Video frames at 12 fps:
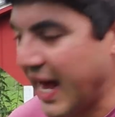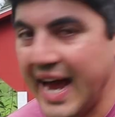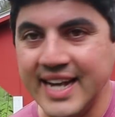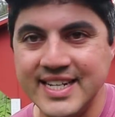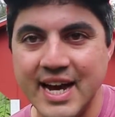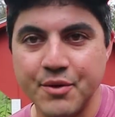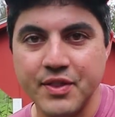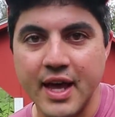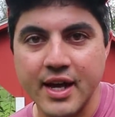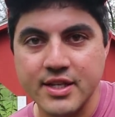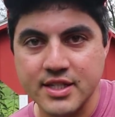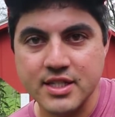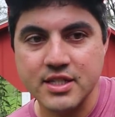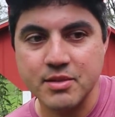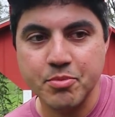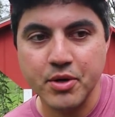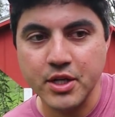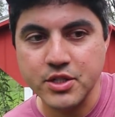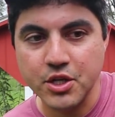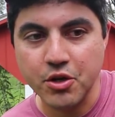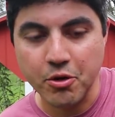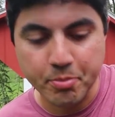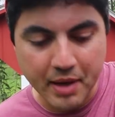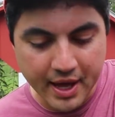I doubt that because this is a pretty
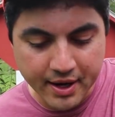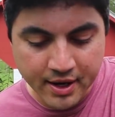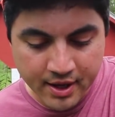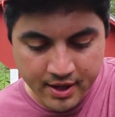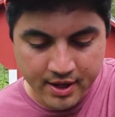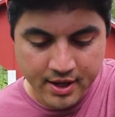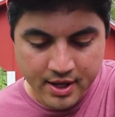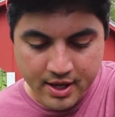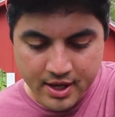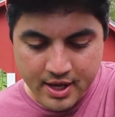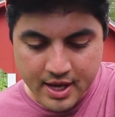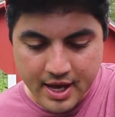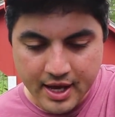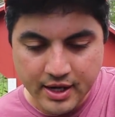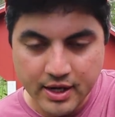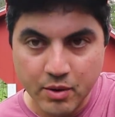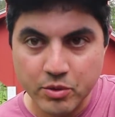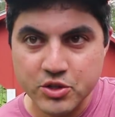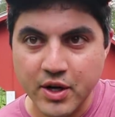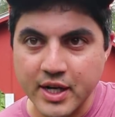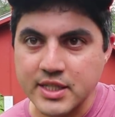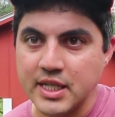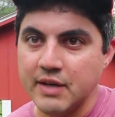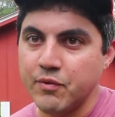secure pen. And we'll try
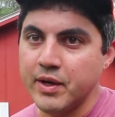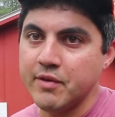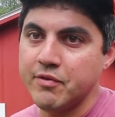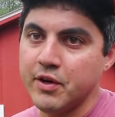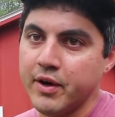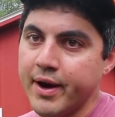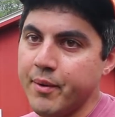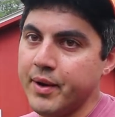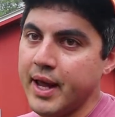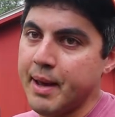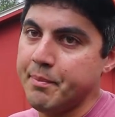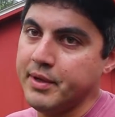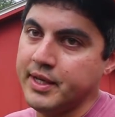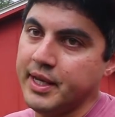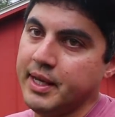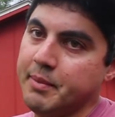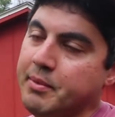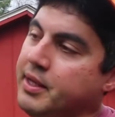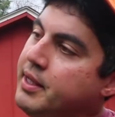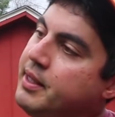to see if we can figure out what happened to him.